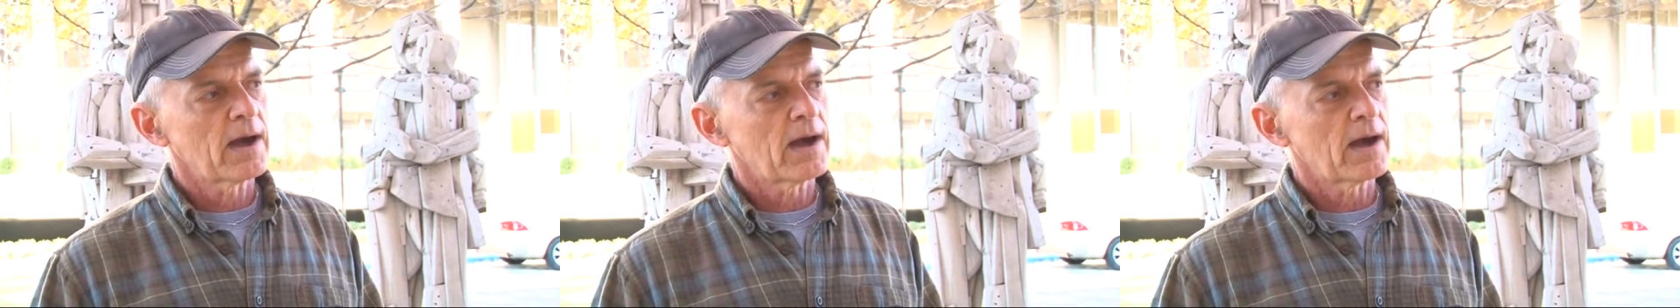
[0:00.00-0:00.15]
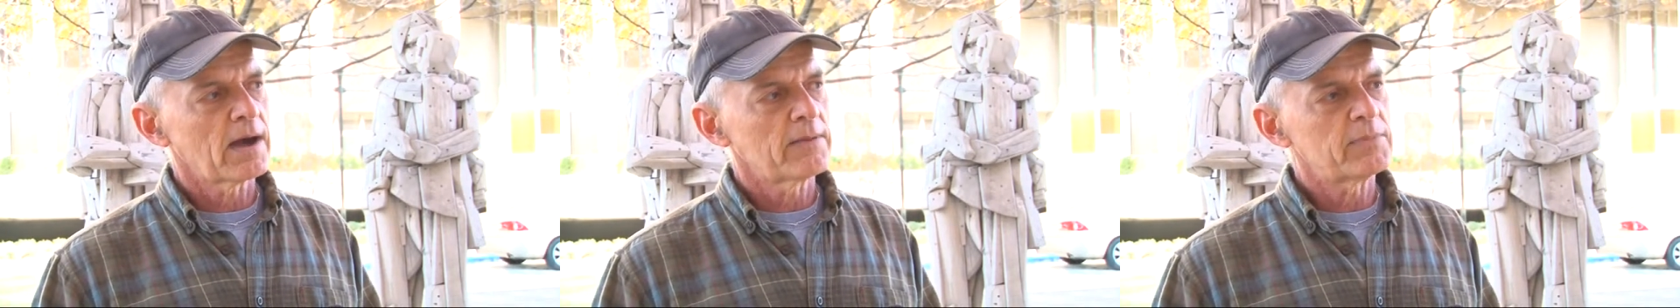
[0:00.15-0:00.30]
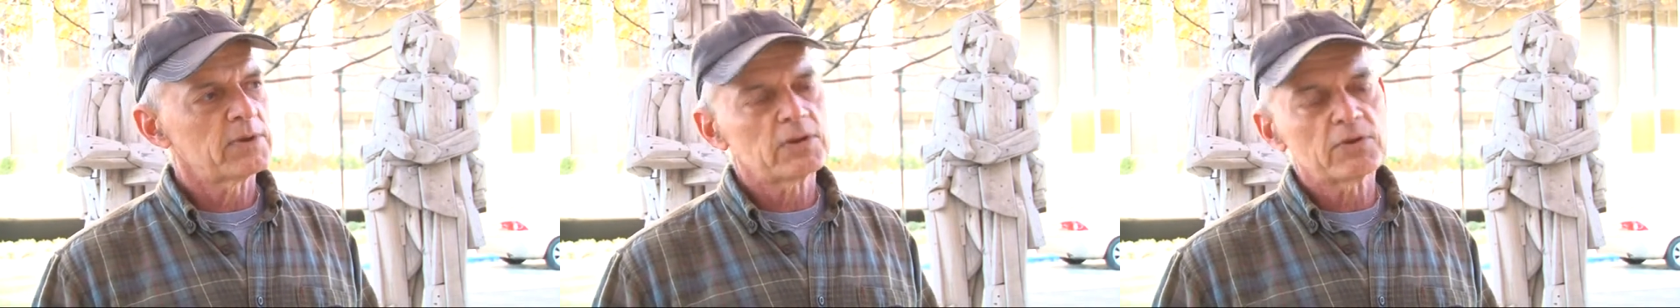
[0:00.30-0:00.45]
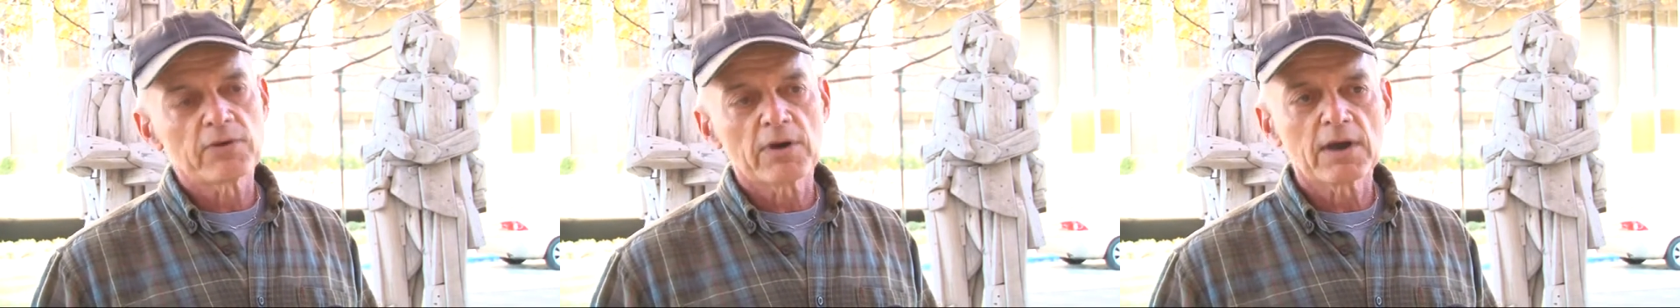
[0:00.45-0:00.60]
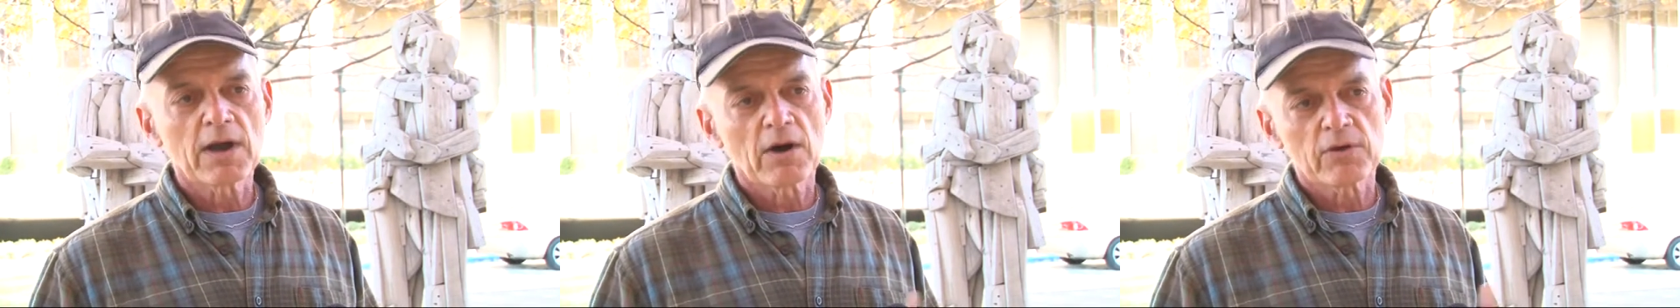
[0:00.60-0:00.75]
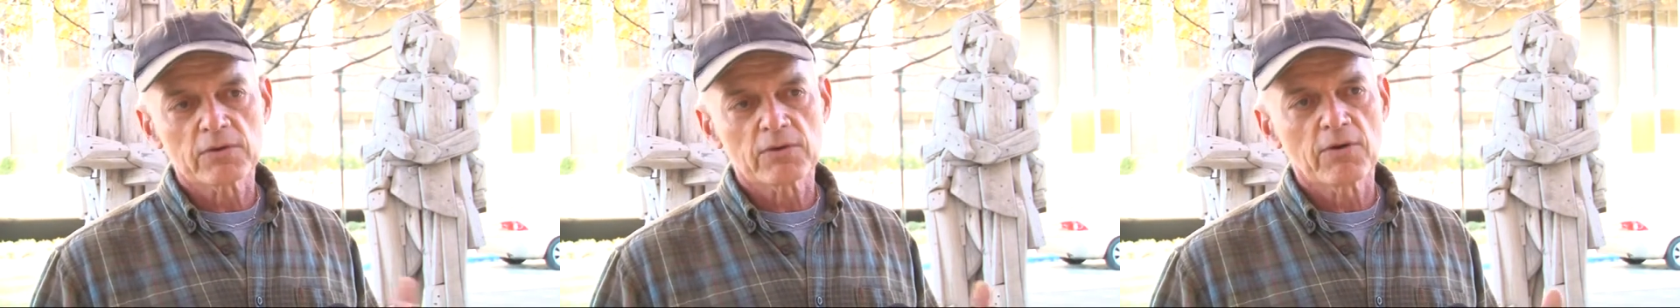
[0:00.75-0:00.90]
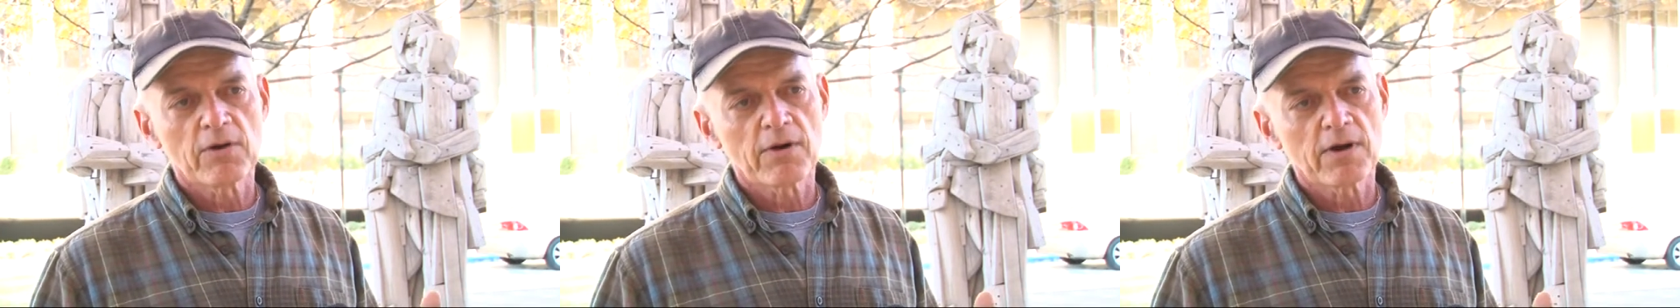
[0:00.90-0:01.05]
I've been doing
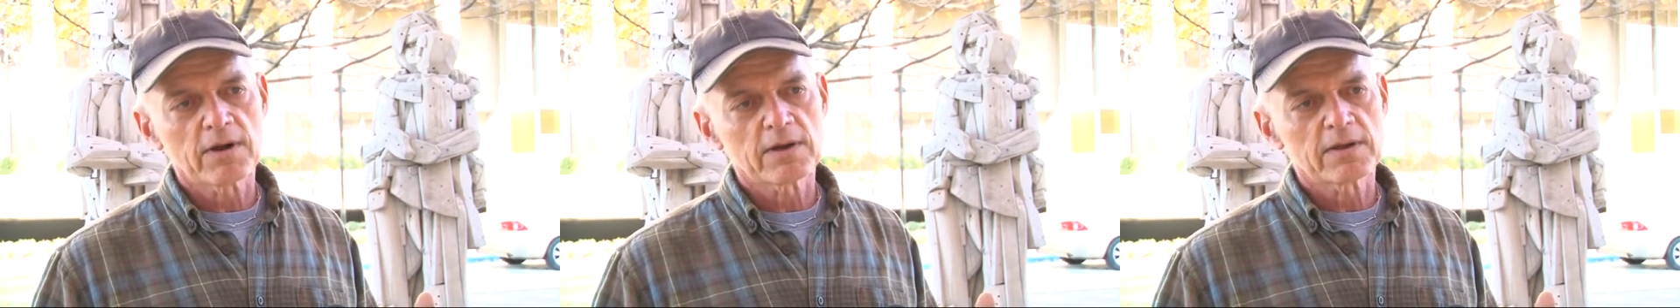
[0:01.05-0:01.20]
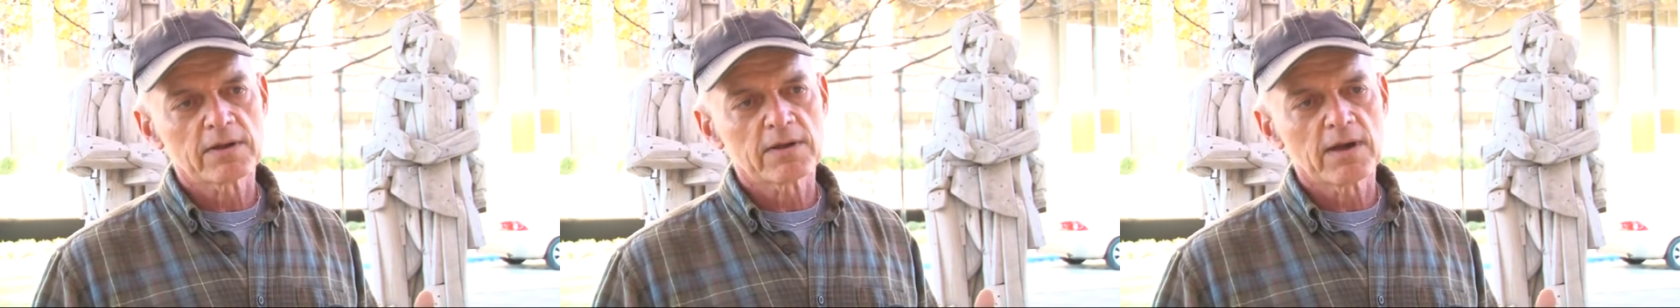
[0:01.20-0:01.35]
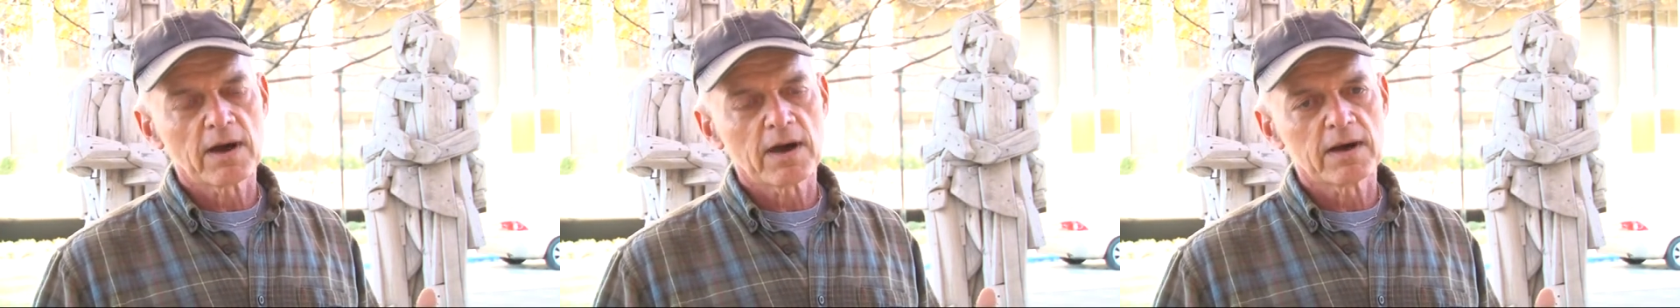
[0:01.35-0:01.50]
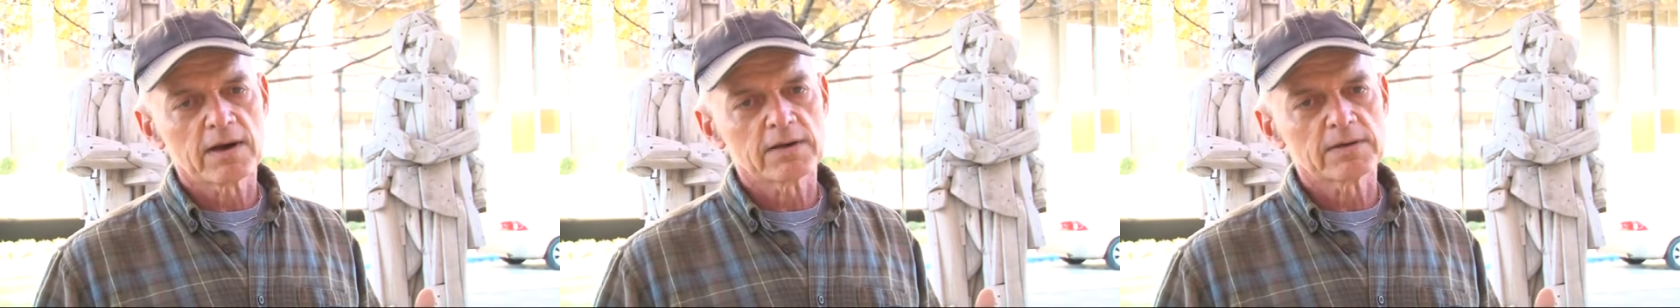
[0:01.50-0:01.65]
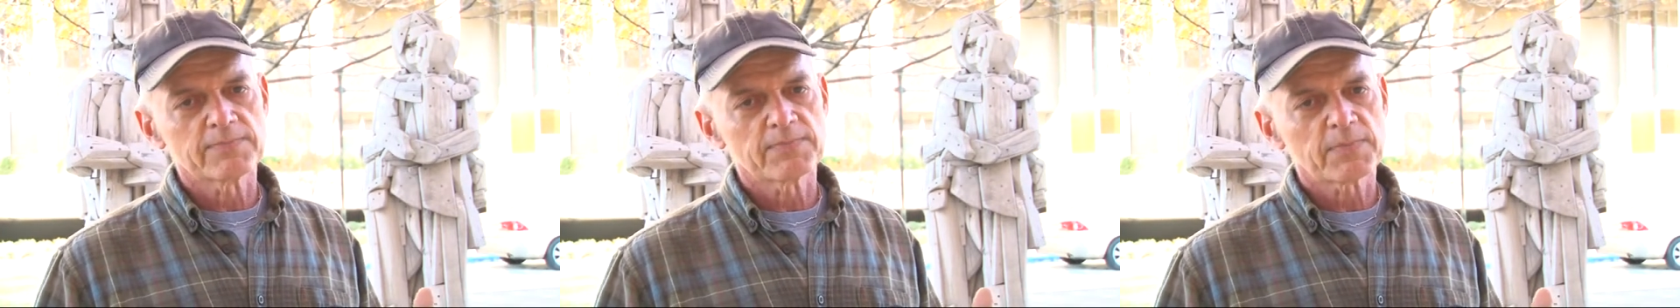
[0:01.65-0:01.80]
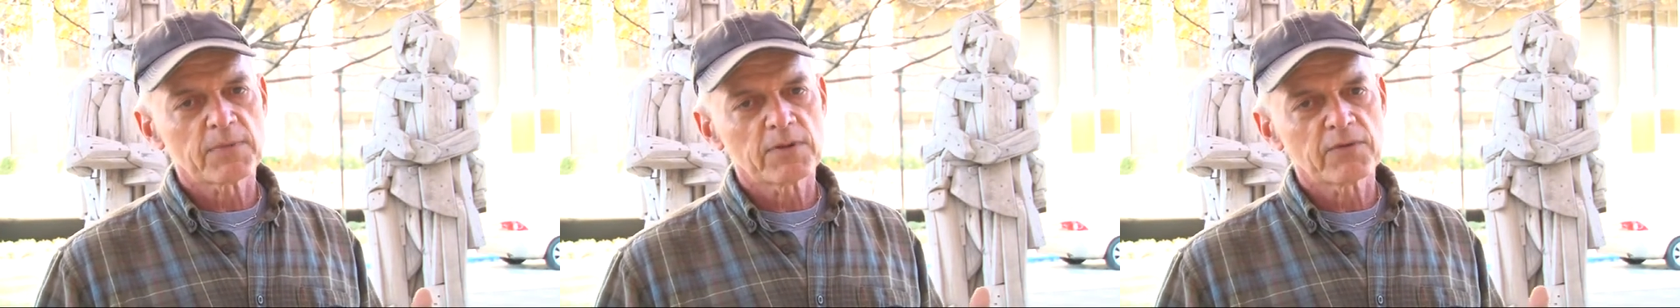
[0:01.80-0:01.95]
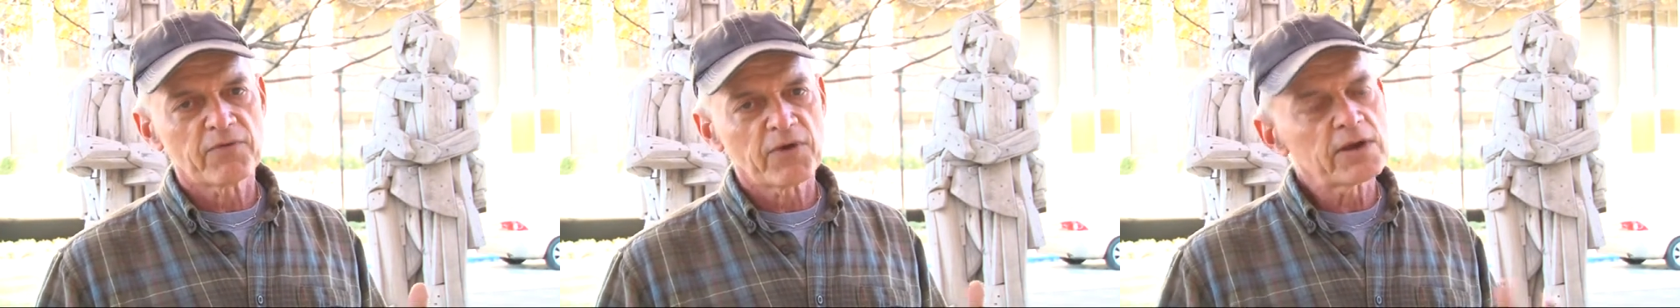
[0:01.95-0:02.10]
outdoor
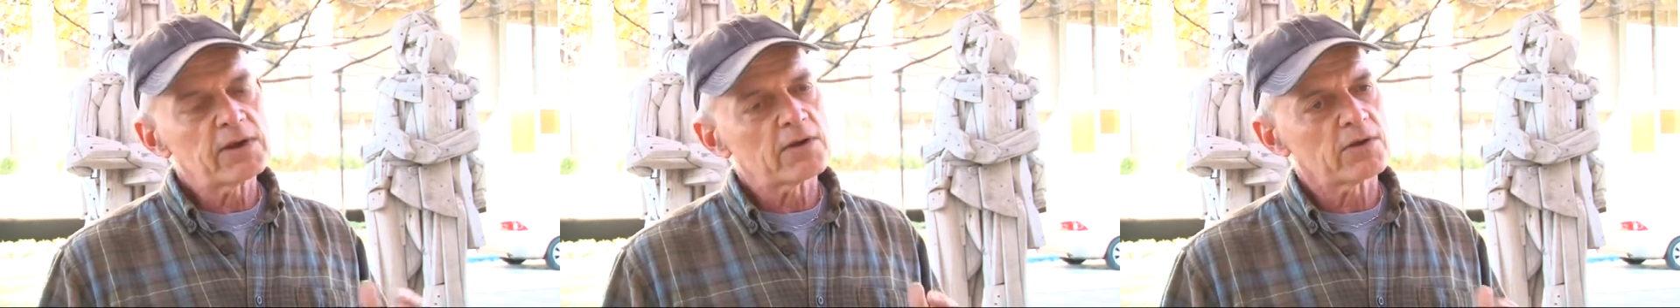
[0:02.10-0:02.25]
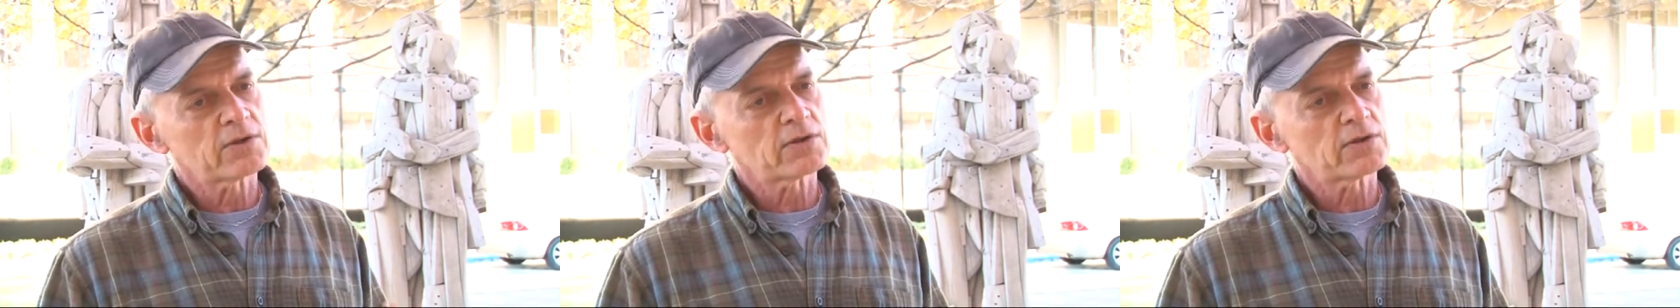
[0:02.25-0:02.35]
figure